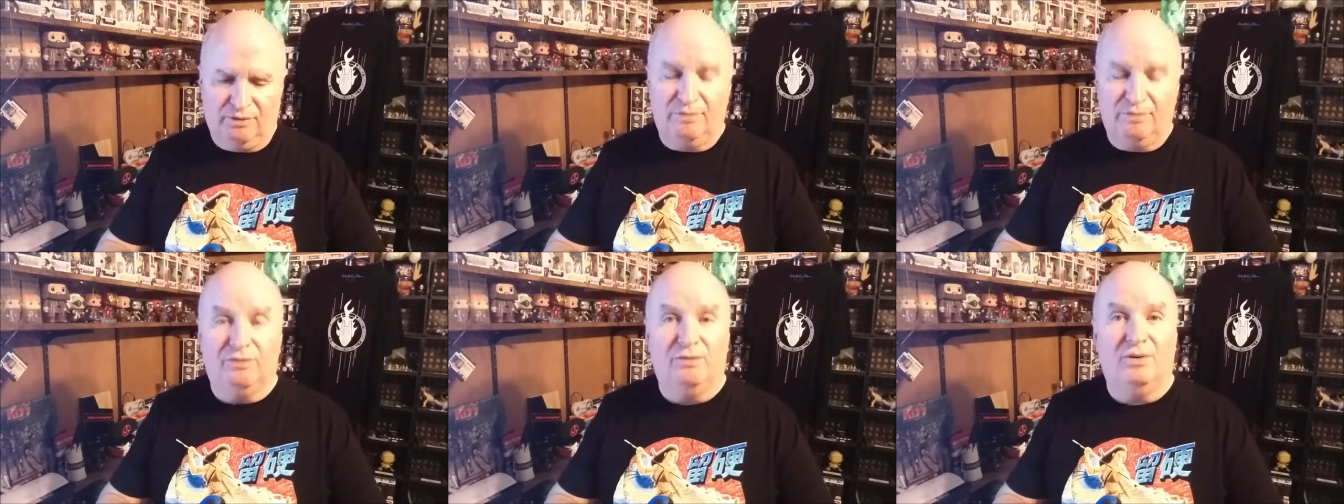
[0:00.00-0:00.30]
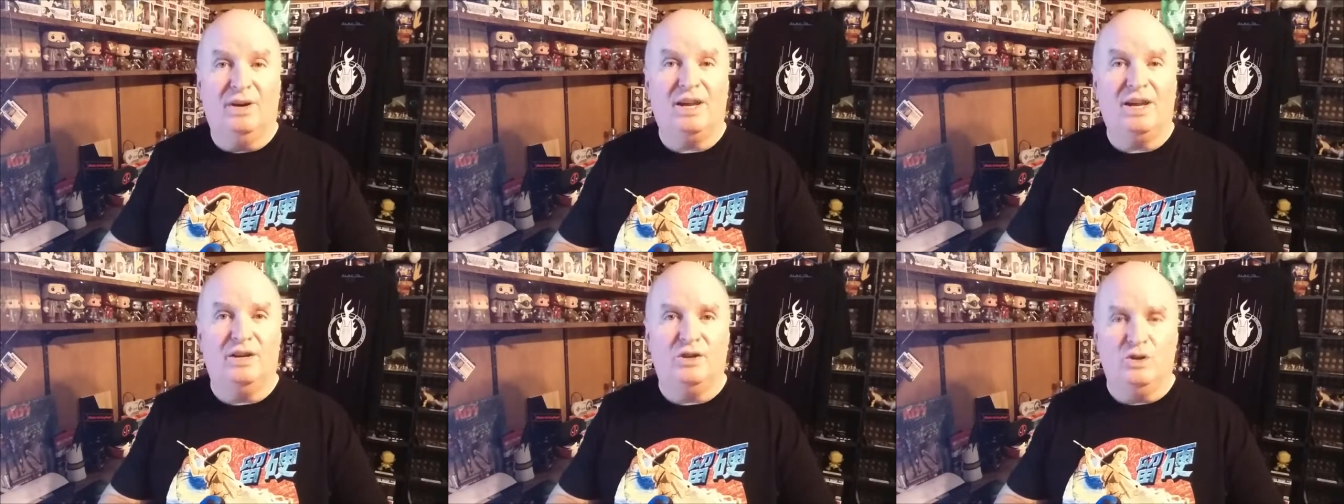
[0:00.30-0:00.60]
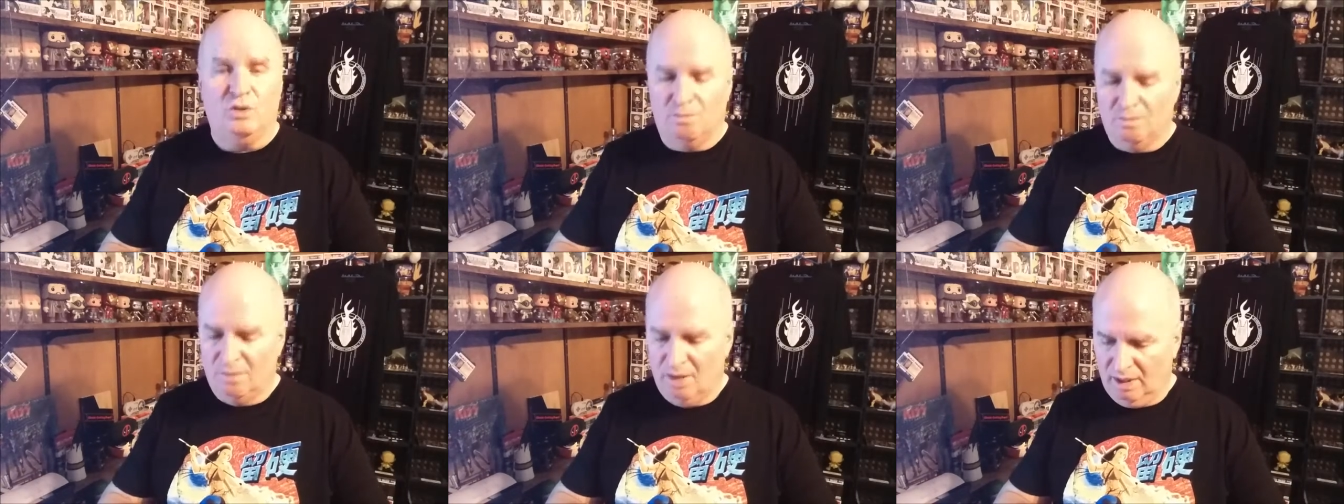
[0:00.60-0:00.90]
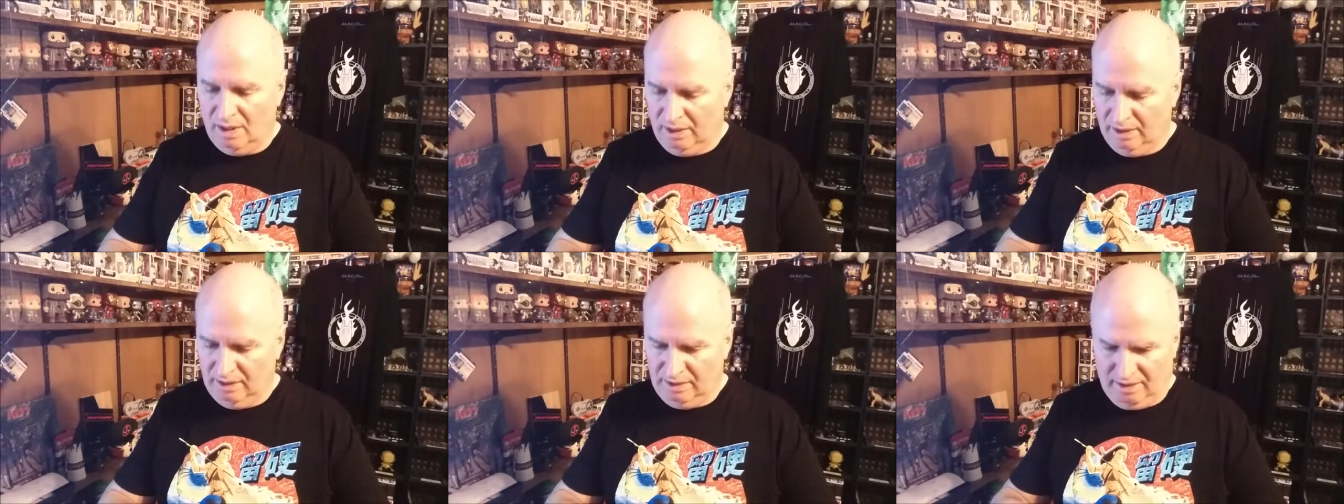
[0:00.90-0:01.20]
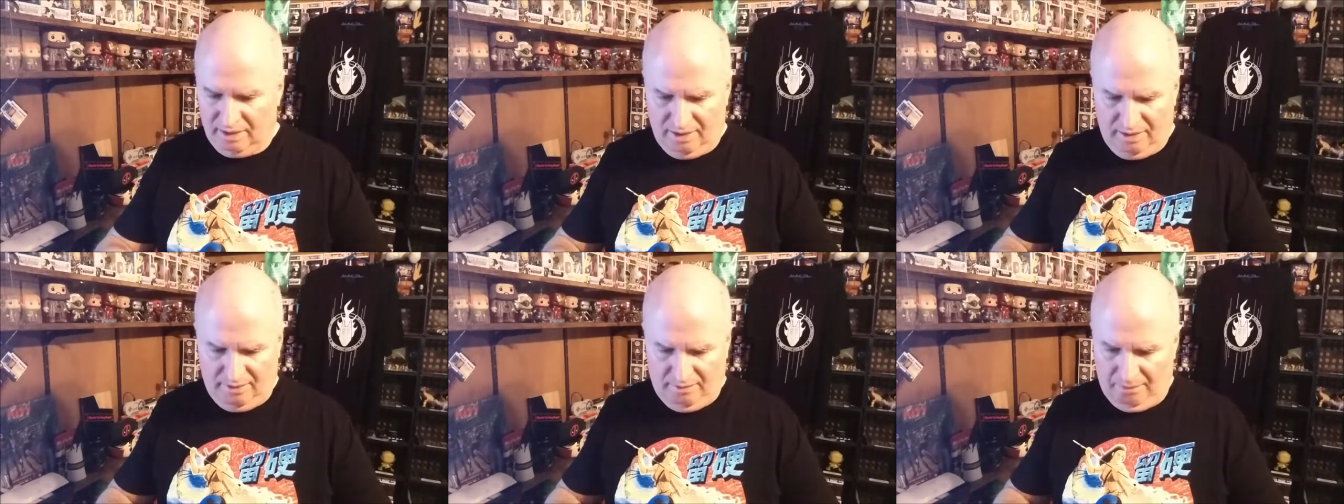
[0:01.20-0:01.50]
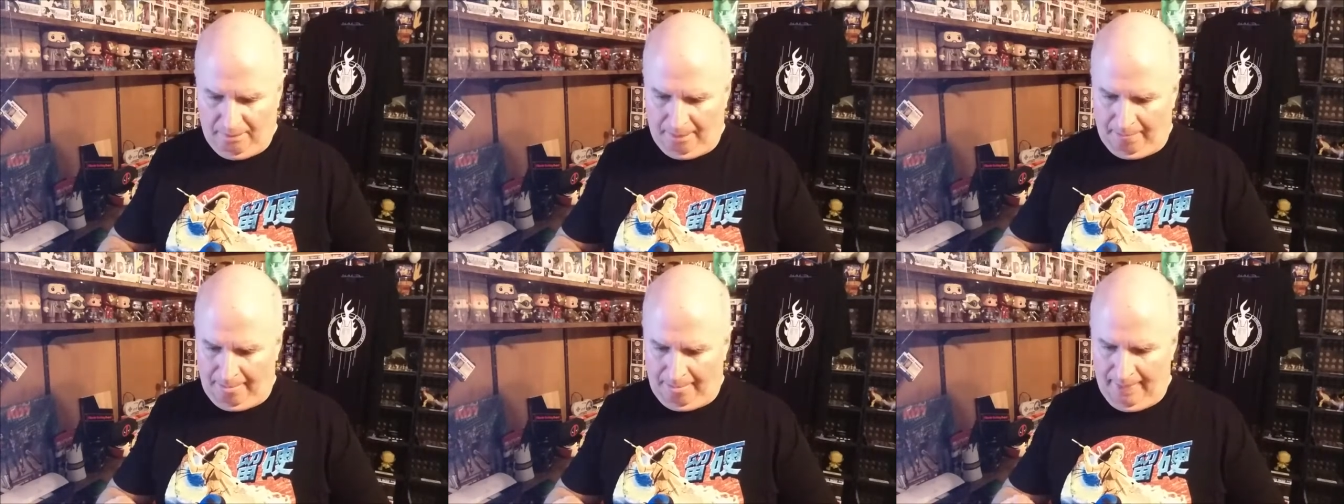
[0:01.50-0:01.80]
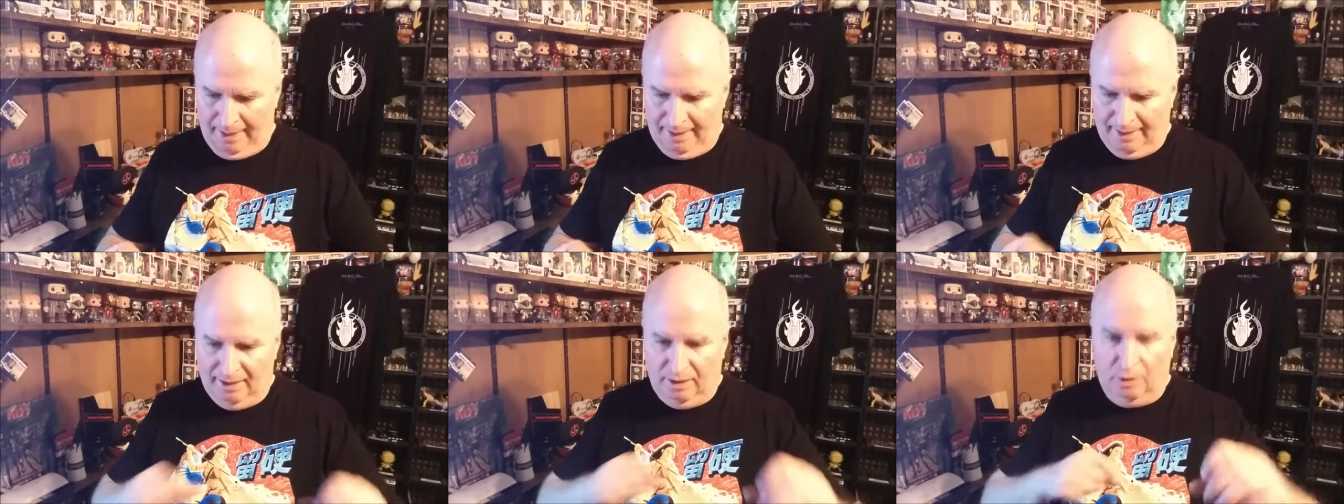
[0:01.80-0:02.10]
freaking humongous
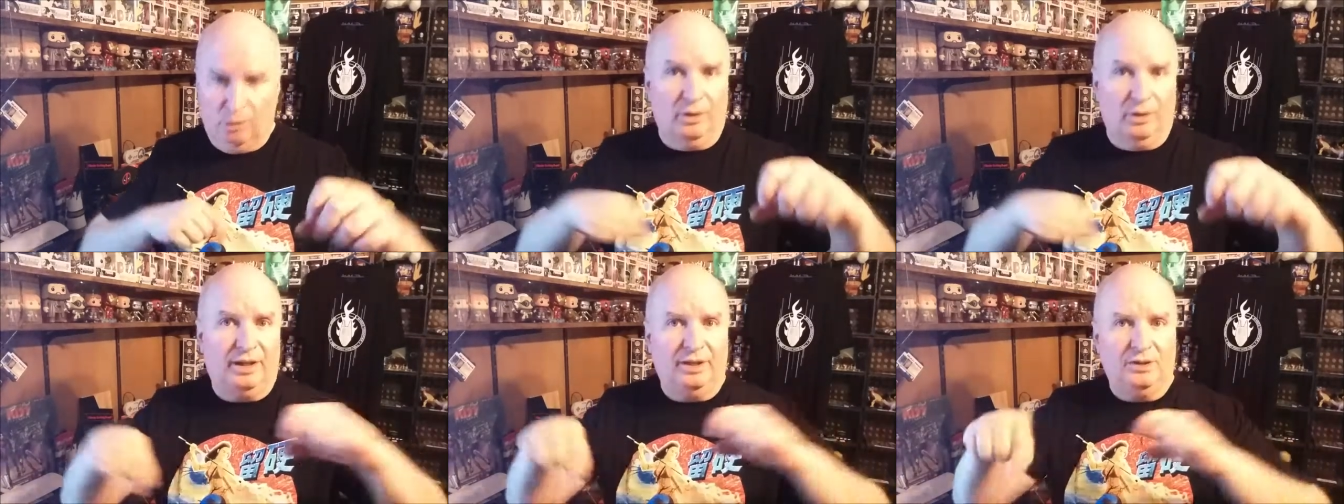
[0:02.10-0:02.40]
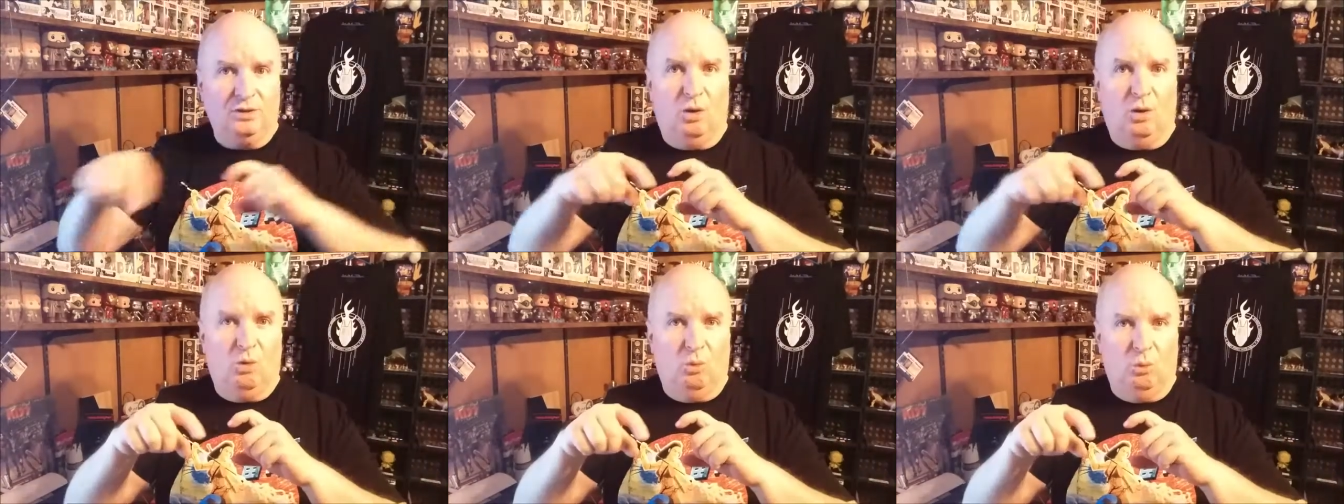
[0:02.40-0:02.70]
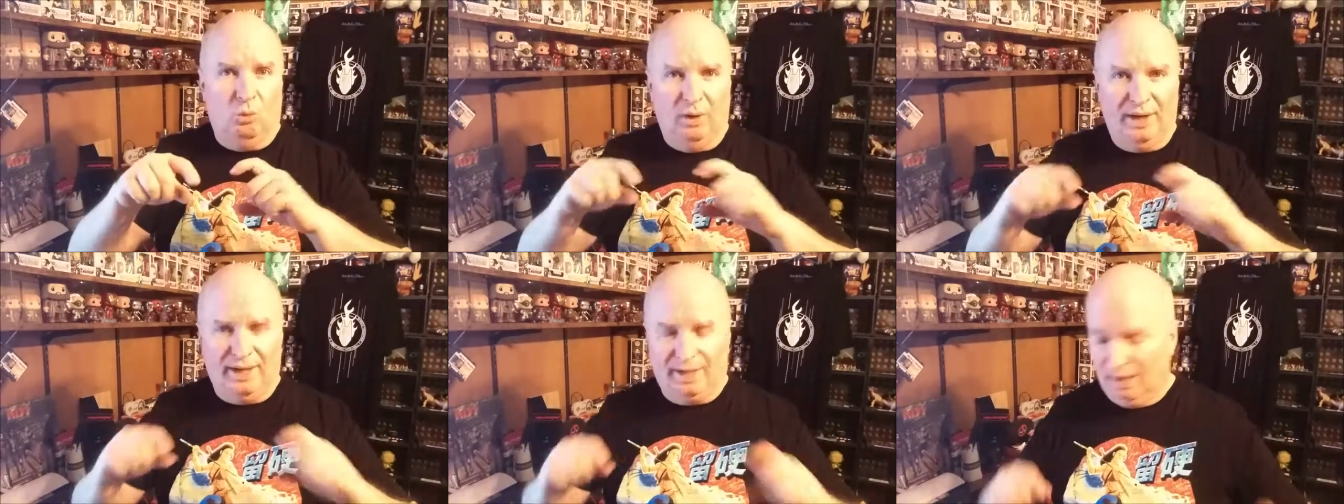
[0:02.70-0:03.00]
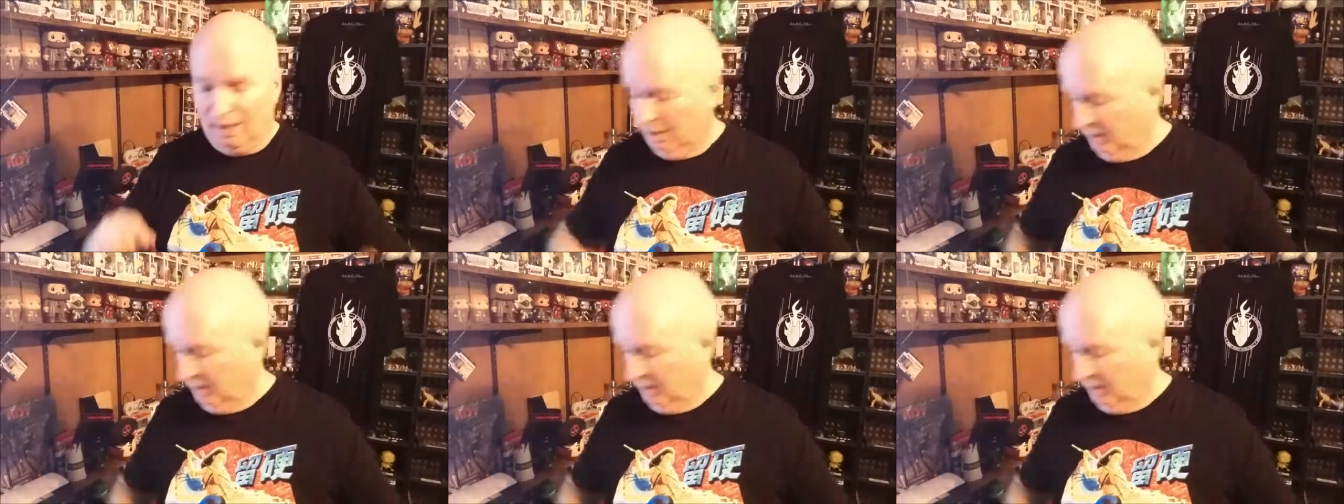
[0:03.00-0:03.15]
in order to get the whole ring